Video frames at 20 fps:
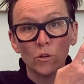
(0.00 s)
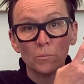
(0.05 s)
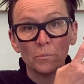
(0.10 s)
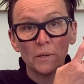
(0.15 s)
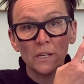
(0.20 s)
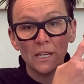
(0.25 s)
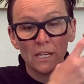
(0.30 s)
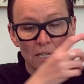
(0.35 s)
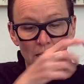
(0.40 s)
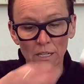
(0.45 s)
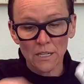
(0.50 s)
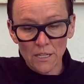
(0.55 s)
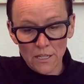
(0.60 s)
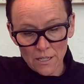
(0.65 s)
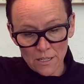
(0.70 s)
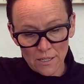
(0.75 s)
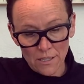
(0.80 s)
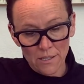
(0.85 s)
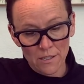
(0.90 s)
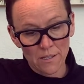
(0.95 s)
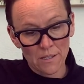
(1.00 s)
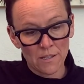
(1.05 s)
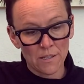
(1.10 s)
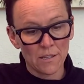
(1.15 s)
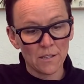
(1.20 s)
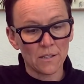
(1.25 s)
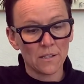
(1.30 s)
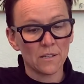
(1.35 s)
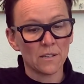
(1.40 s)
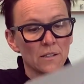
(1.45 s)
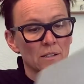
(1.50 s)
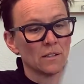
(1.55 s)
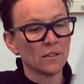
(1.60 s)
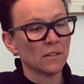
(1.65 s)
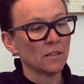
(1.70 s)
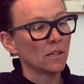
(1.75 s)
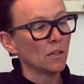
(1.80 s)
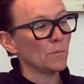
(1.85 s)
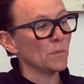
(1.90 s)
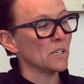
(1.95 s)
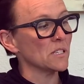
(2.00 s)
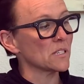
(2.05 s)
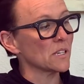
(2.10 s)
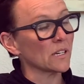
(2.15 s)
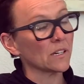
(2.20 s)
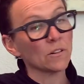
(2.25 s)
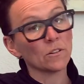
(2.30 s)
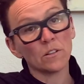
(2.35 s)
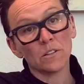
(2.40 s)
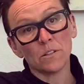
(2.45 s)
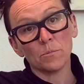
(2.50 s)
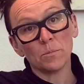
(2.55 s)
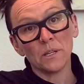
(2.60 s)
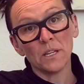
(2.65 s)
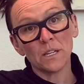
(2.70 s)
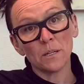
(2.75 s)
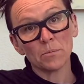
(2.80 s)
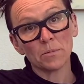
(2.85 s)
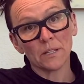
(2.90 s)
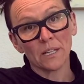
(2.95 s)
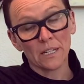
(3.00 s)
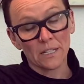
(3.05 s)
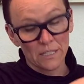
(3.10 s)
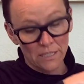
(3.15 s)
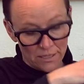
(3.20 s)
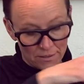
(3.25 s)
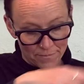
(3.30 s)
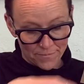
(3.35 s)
pink, it means I go to the pink planet.